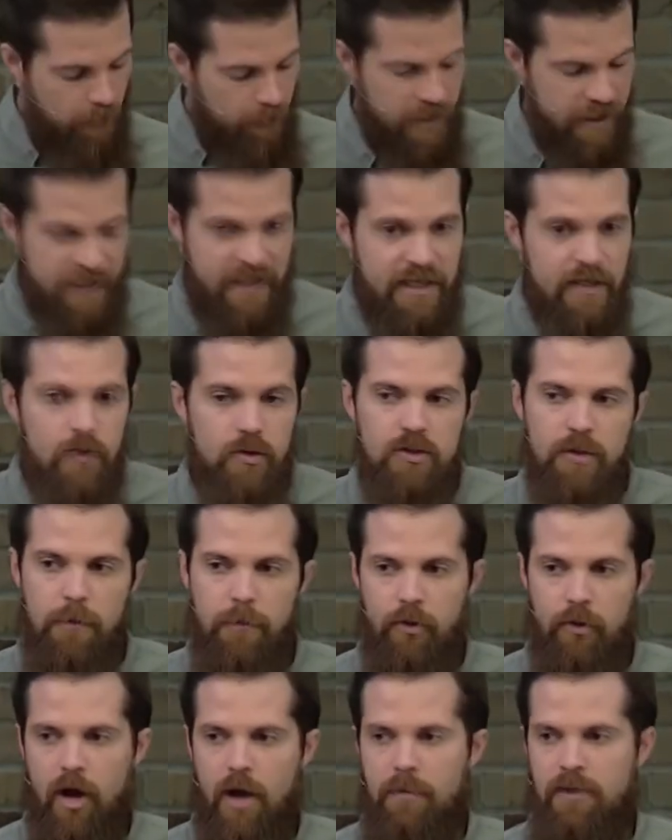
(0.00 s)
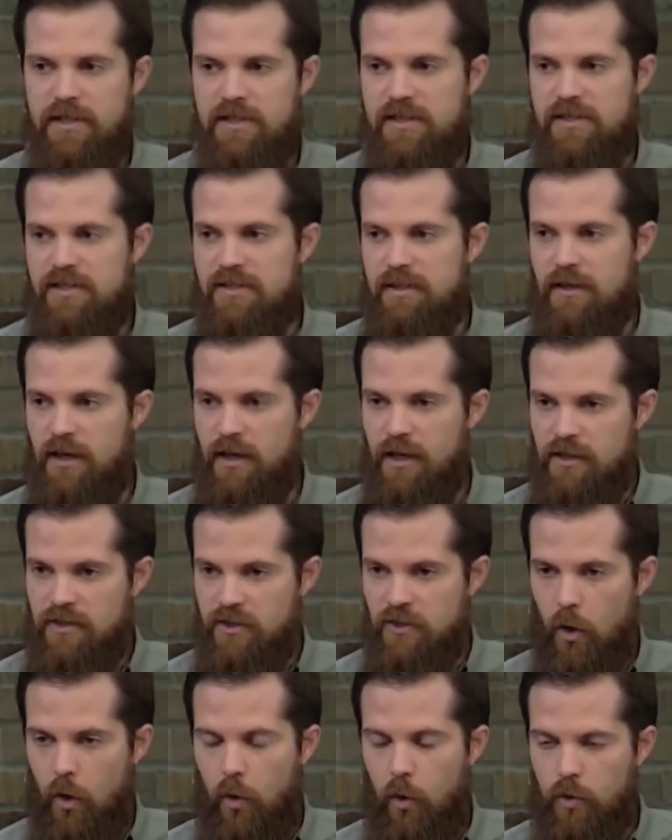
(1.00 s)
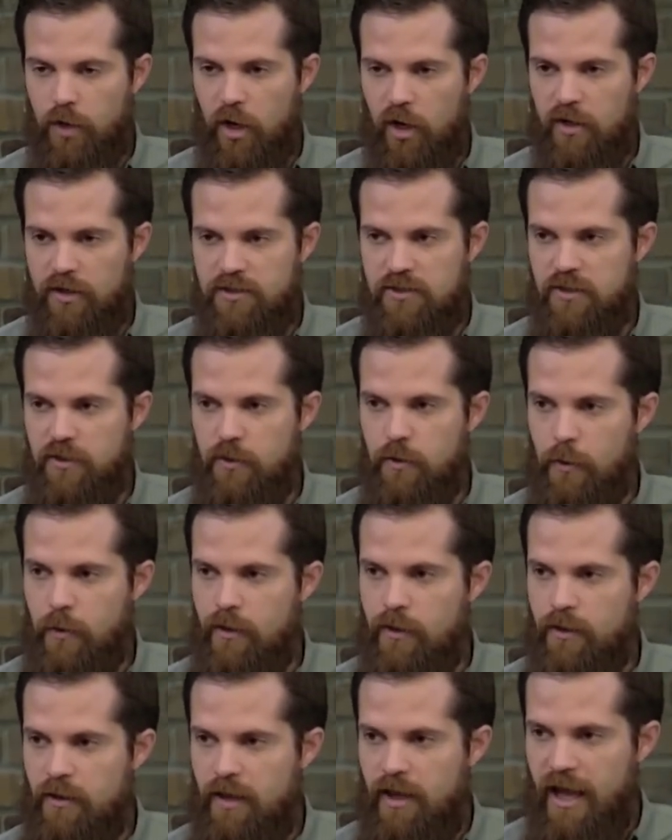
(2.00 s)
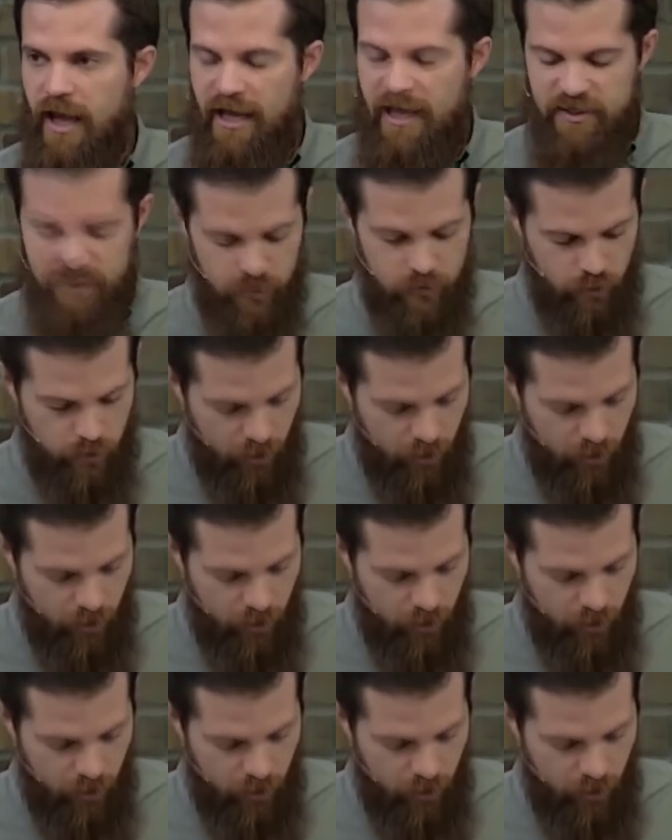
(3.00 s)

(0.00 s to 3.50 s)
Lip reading: But here's a promise to hold on to as you